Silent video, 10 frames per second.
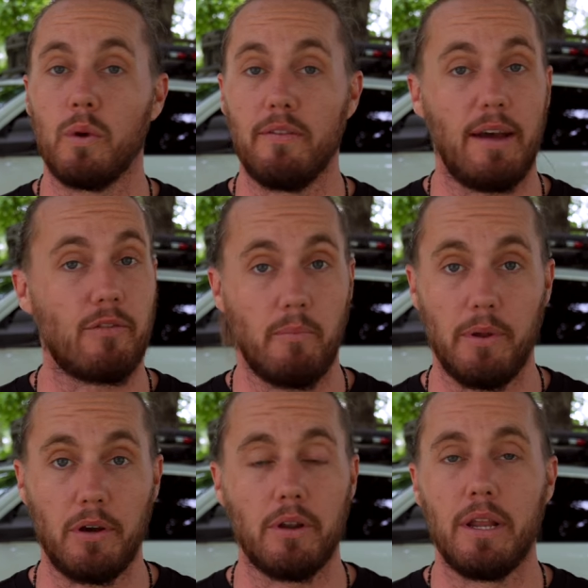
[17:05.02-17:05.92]
we've ever
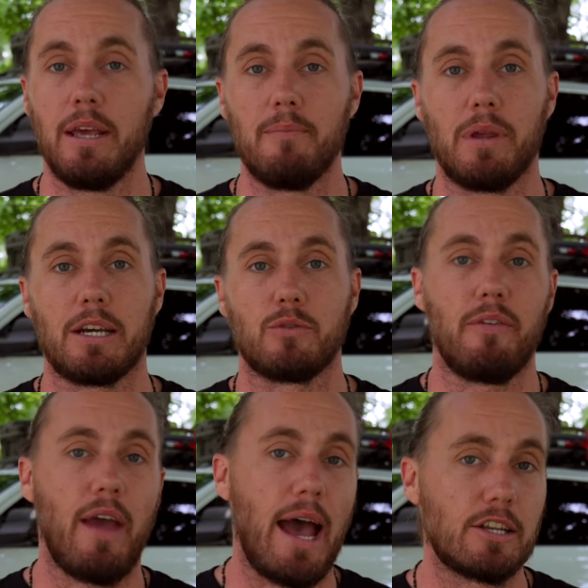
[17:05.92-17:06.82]
built because
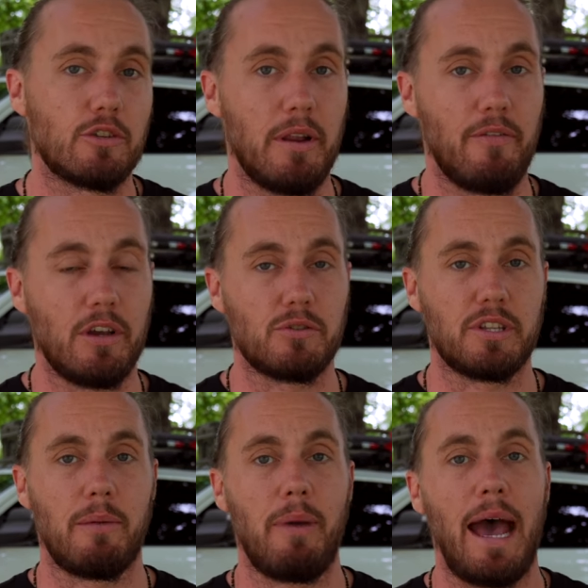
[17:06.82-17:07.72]
we've had so many vehicles
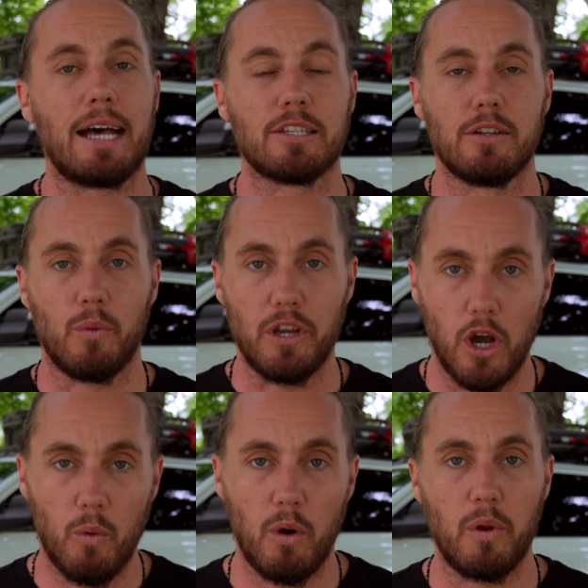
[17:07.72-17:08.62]
in the past. We
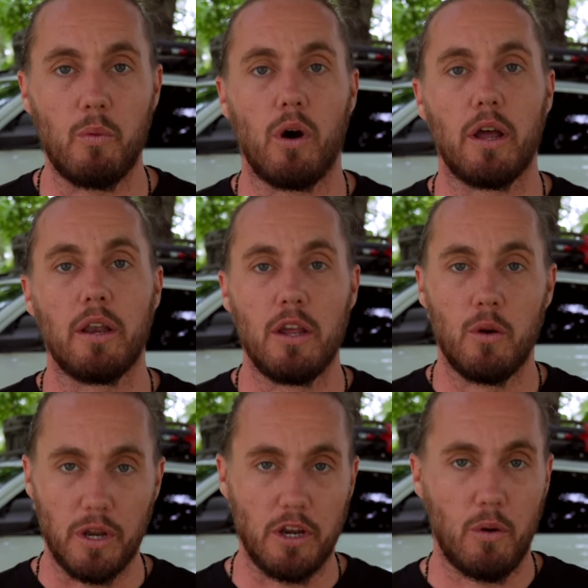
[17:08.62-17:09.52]
know what we want,
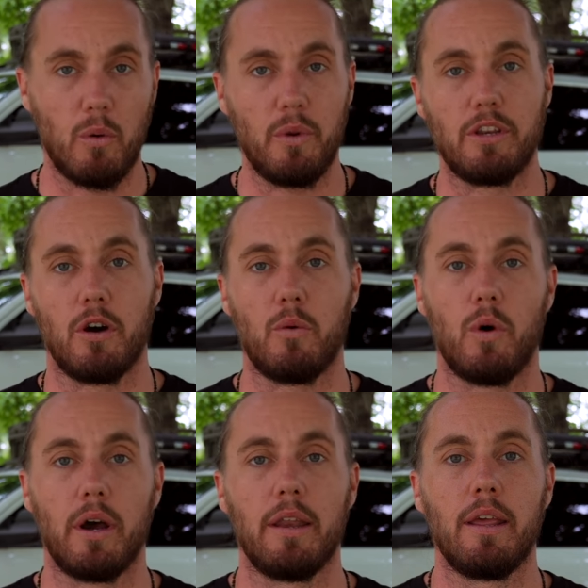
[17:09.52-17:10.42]
we know what we don't
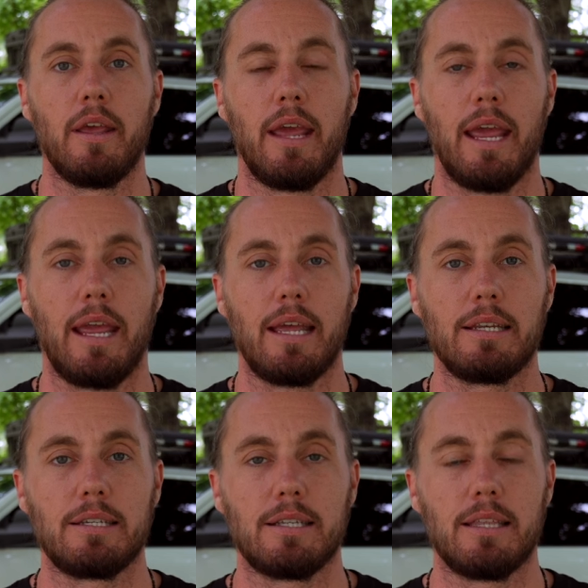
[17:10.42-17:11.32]
want,
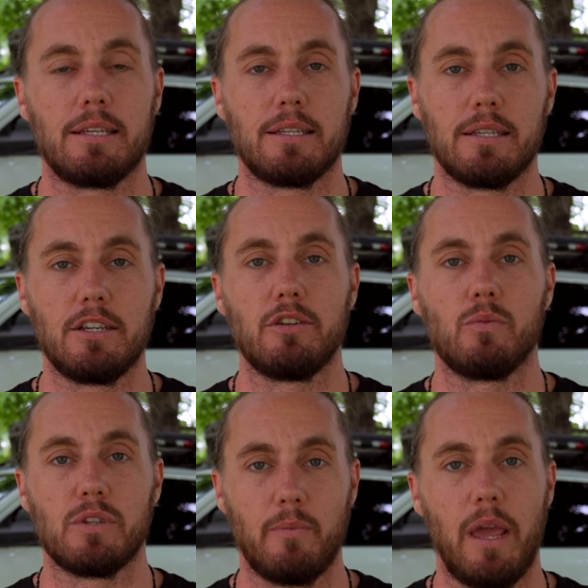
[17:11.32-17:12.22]
and the decision
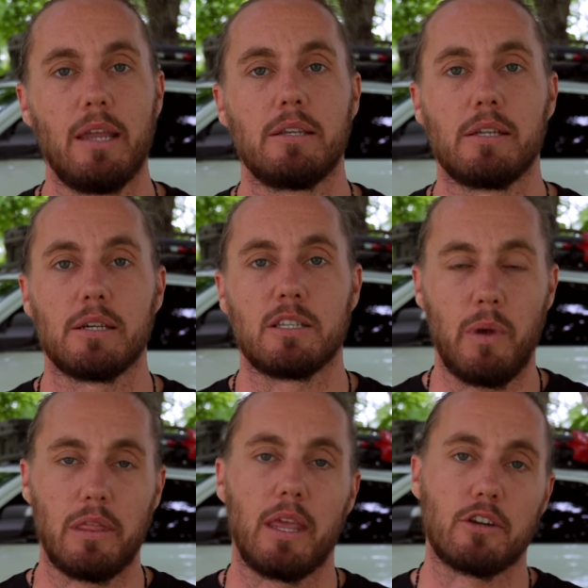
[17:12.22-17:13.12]
was made to
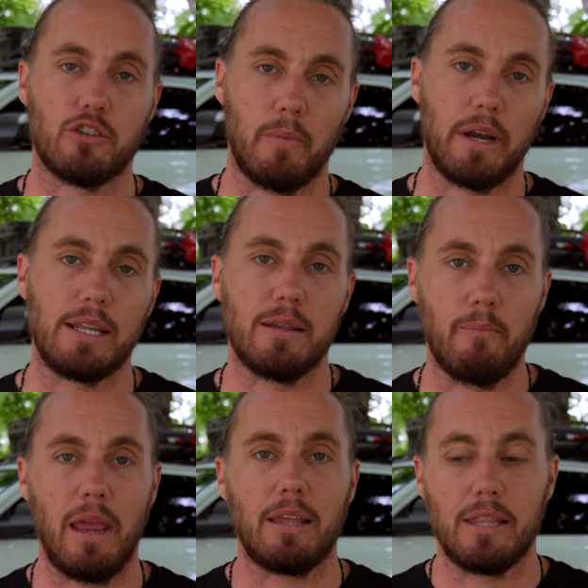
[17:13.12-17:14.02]
spend the extra money to
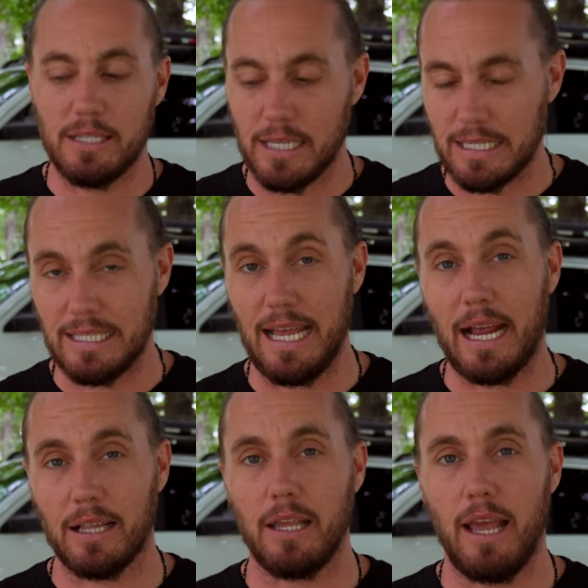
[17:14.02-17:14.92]
make this exactly
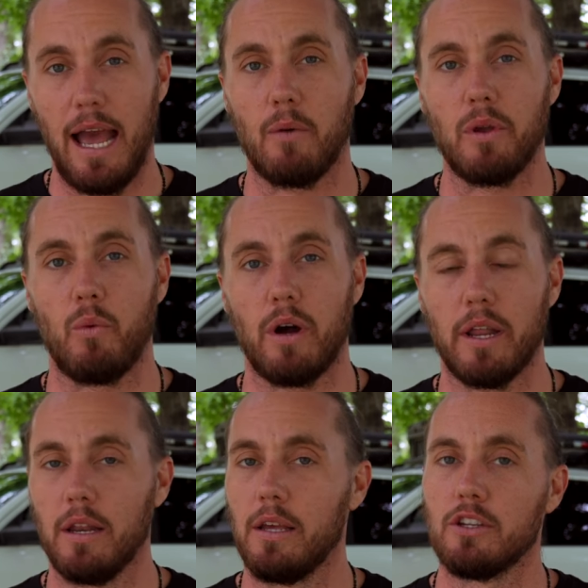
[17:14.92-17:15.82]
exactly how we want
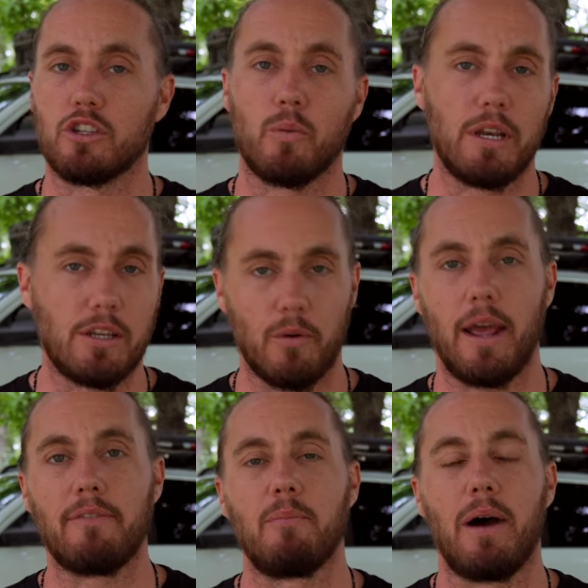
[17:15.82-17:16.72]
it so we don't
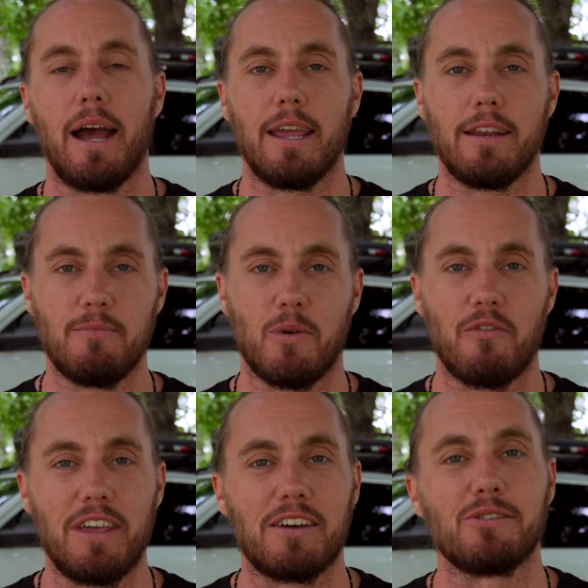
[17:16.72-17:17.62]
have to buy any more
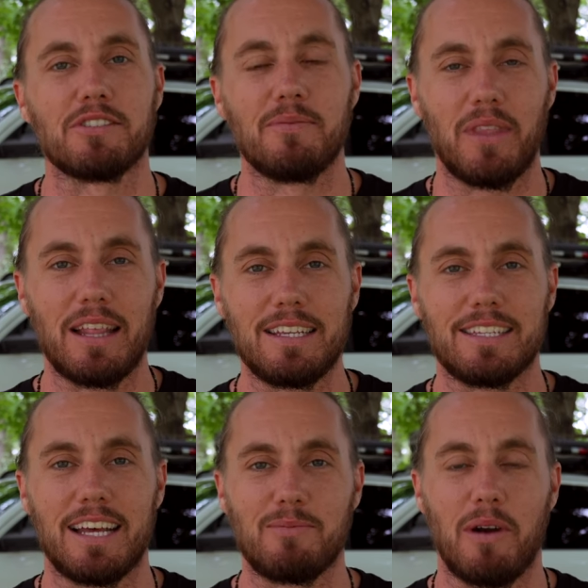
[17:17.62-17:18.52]
vehicles. At least
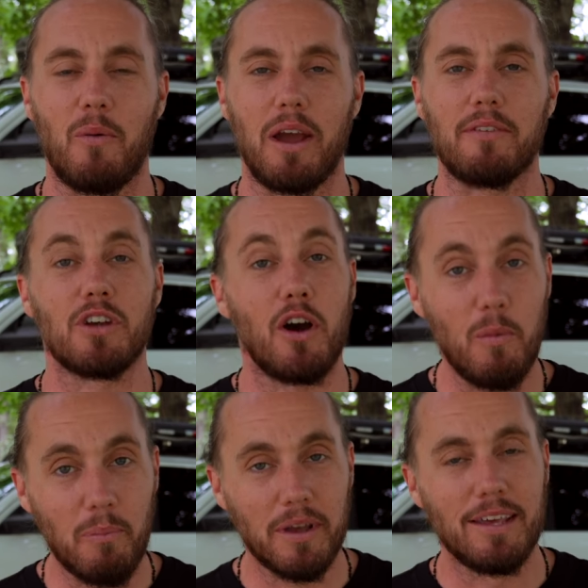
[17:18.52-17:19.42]
that's my wife's
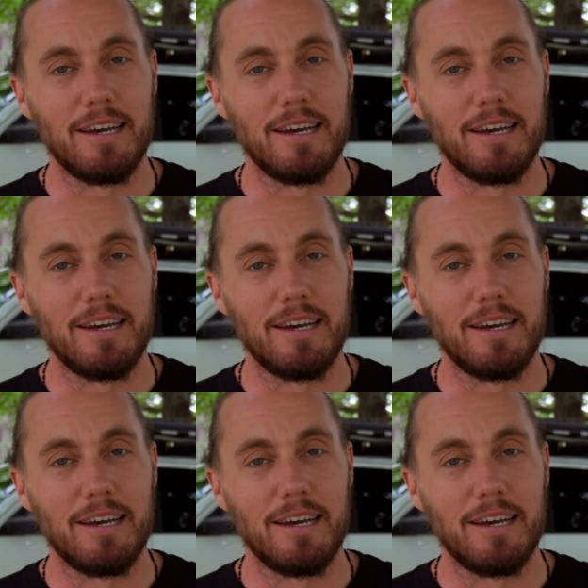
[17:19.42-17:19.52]
hope.